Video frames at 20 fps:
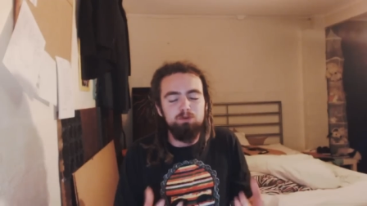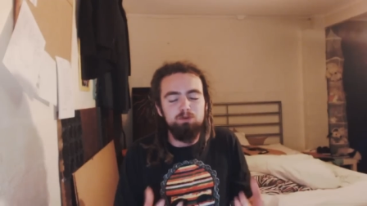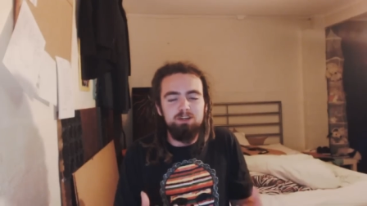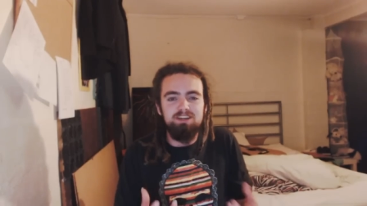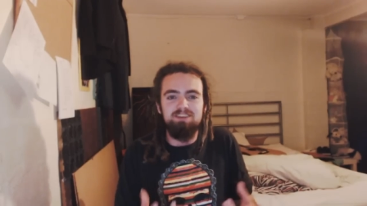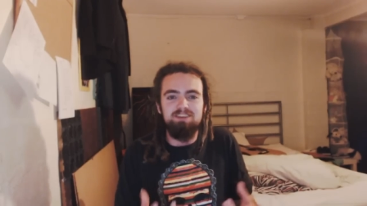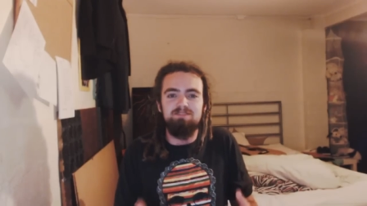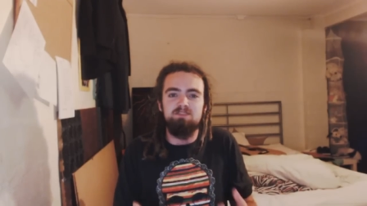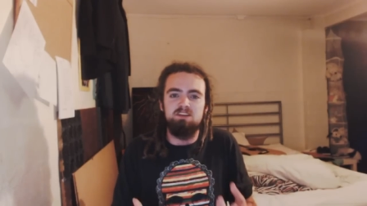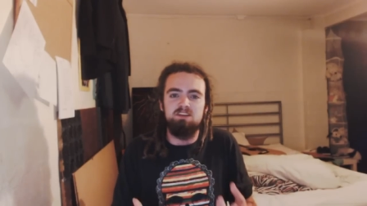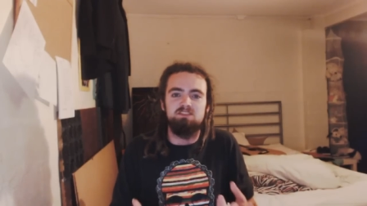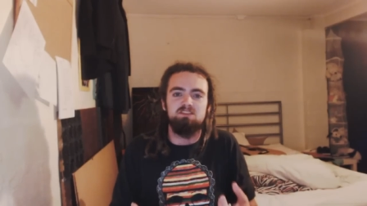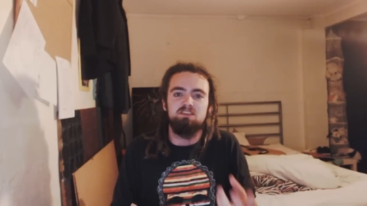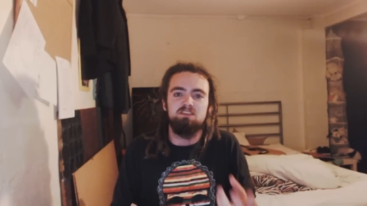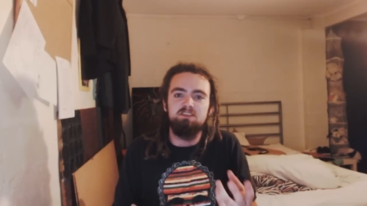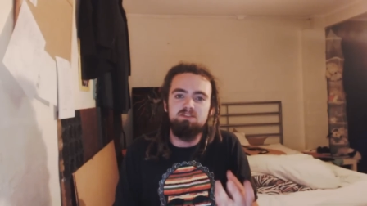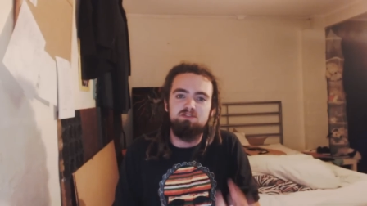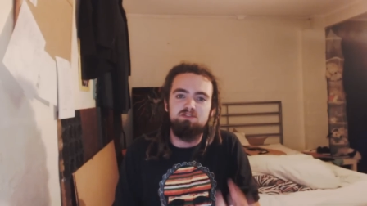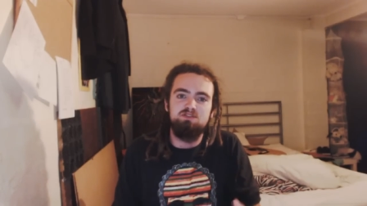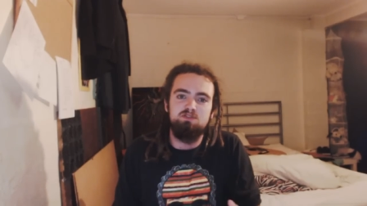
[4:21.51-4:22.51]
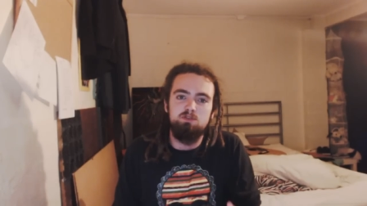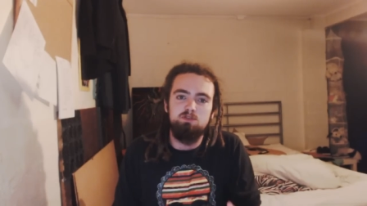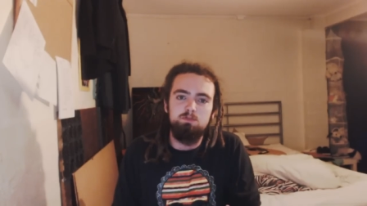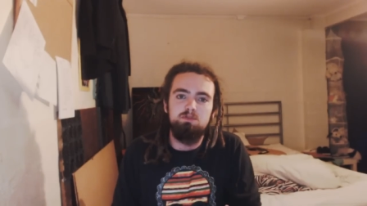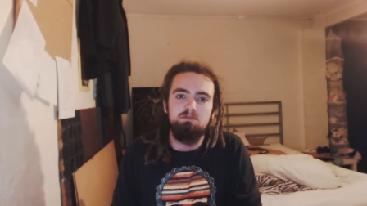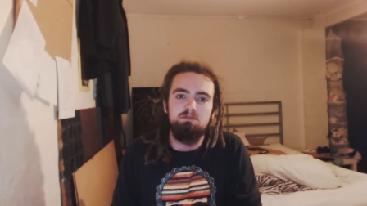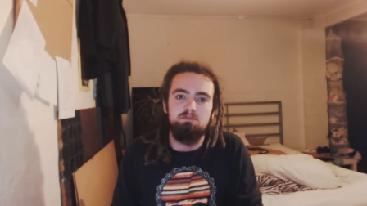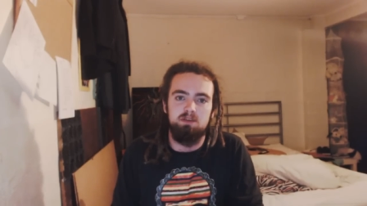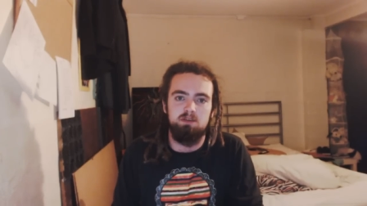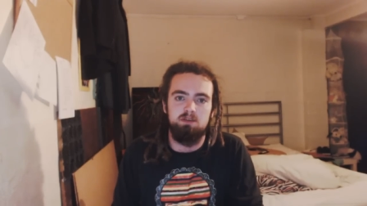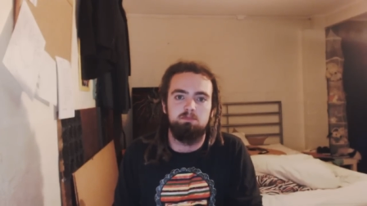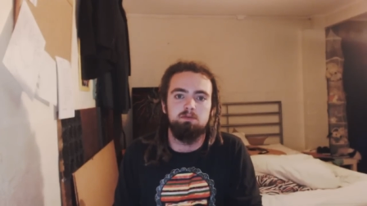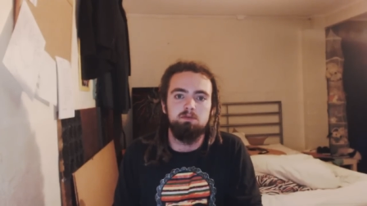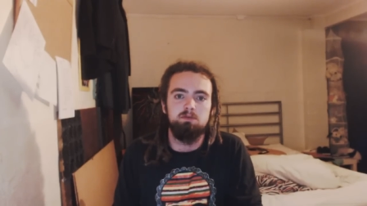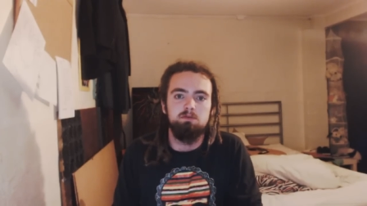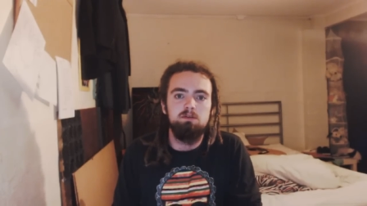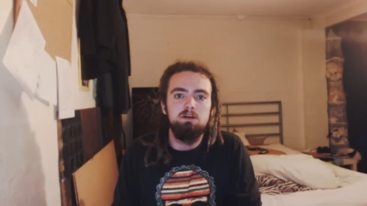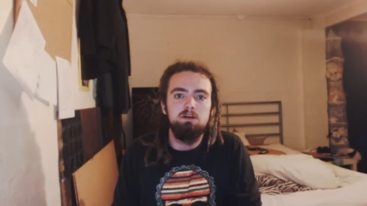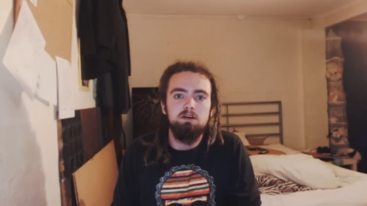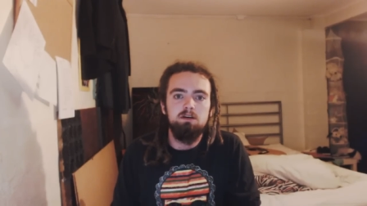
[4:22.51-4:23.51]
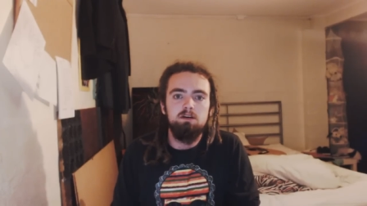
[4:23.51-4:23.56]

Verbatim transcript: would convince a lot of stupid people